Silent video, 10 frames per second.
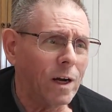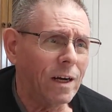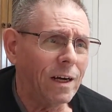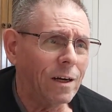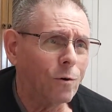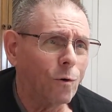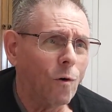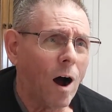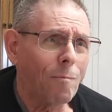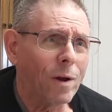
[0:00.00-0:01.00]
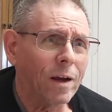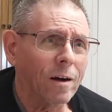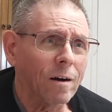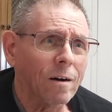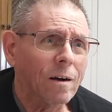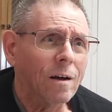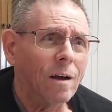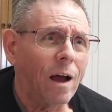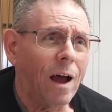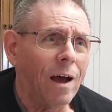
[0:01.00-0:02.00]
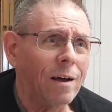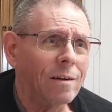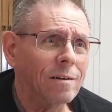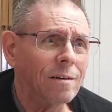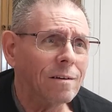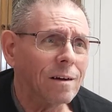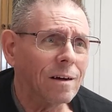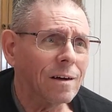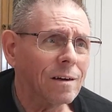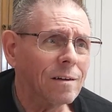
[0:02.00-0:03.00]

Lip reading: We grew up here, and